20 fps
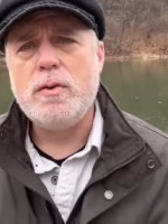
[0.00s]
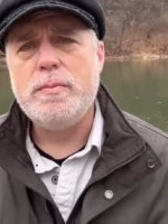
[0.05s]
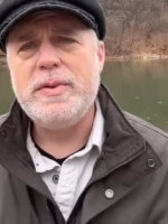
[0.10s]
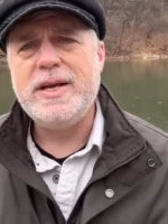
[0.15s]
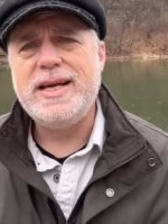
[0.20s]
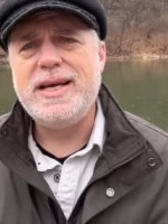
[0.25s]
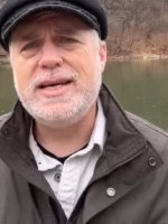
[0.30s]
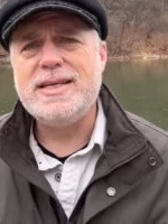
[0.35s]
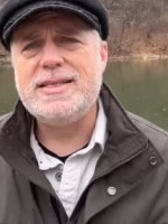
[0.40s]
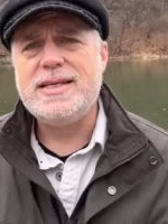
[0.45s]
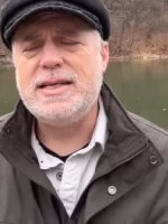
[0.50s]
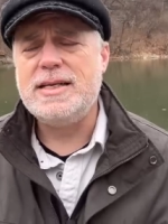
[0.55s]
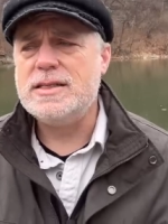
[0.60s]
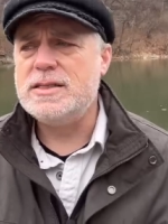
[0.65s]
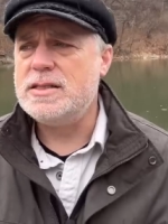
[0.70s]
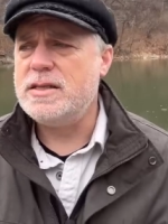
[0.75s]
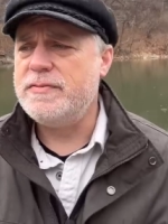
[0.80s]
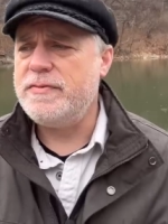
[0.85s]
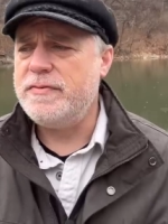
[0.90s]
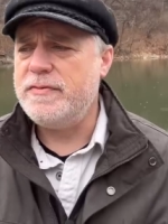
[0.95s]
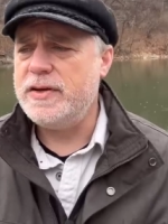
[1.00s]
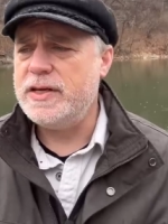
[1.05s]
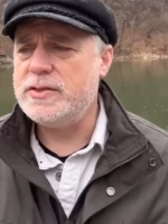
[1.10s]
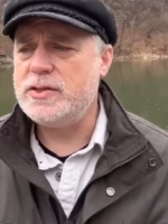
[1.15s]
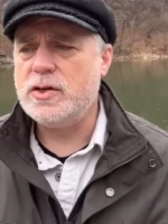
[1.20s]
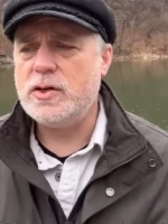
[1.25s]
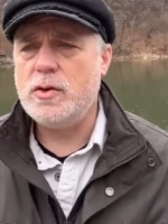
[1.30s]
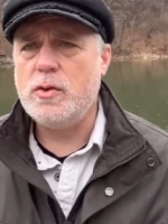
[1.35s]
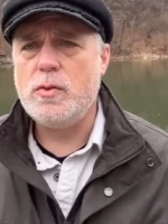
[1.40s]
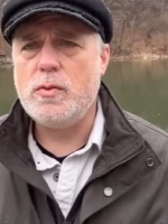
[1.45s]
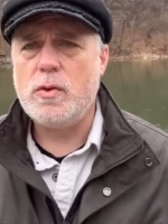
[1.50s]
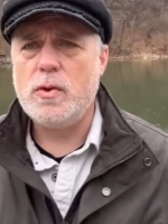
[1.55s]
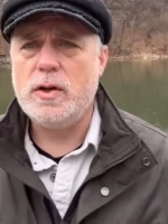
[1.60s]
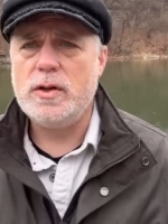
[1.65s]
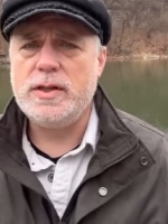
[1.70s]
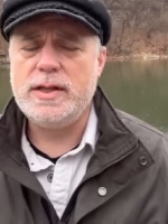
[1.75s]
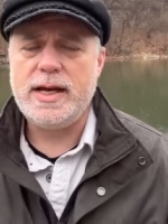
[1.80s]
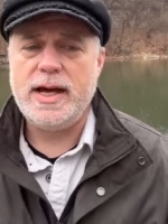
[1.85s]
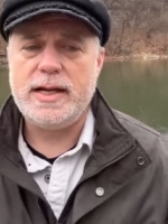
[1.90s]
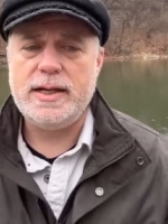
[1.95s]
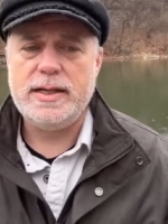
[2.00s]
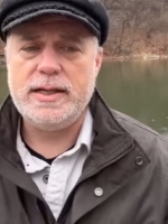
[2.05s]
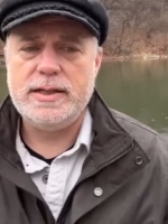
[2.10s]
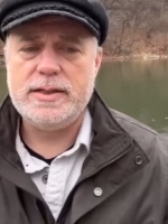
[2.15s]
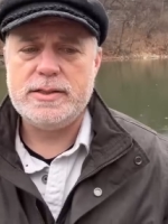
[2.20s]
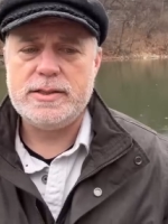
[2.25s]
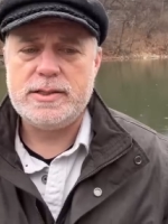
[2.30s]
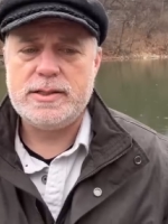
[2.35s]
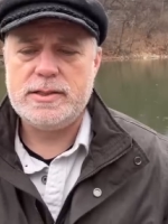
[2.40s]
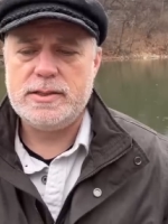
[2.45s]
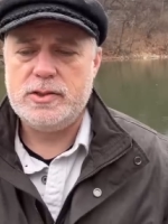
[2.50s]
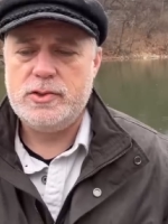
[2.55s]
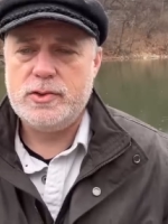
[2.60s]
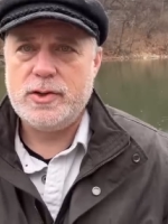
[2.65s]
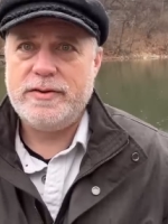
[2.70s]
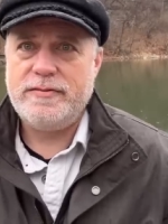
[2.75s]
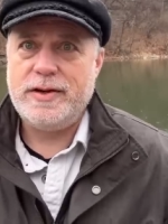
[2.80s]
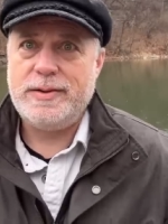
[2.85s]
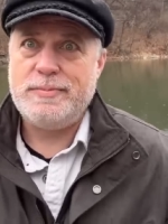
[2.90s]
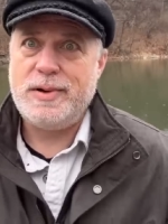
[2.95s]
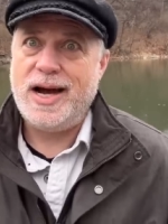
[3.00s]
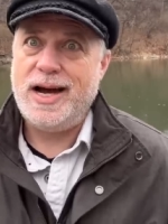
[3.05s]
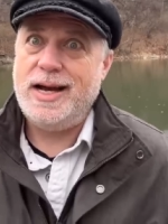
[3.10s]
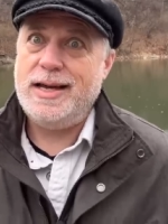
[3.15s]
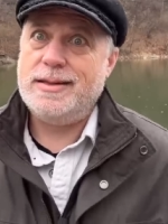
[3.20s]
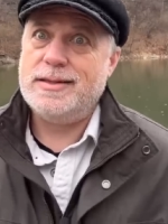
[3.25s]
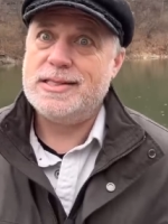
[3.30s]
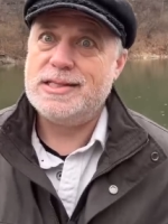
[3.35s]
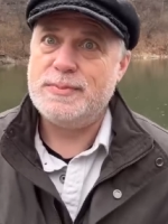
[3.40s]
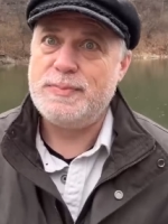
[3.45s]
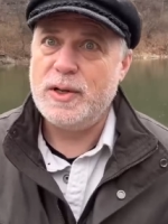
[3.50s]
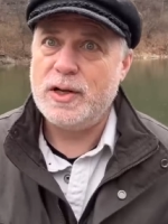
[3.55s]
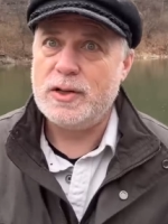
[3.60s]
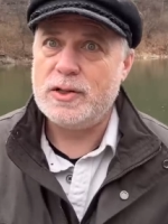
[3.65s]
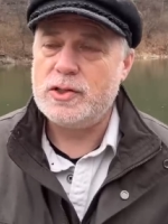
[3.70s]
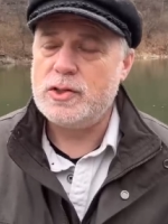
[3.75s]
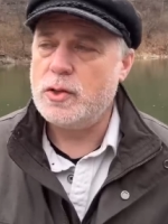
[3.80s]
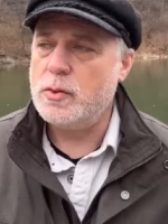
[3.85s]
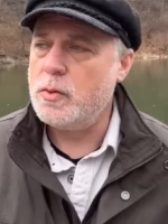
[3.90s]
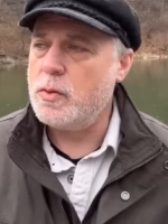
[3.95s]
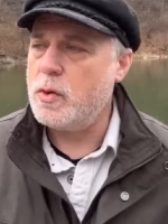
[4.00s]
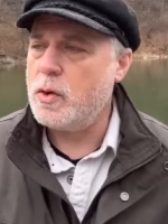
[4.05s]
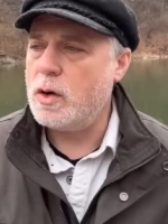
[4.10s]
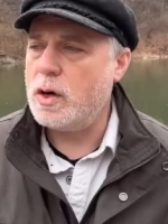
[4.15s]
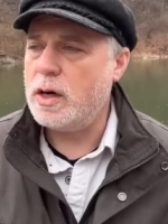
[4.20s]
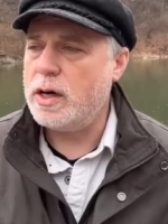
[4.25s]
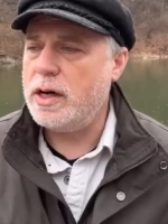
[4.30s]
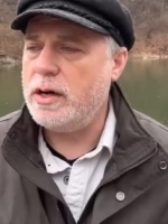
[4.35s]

because it is the physical war that is driven by the spiritual war.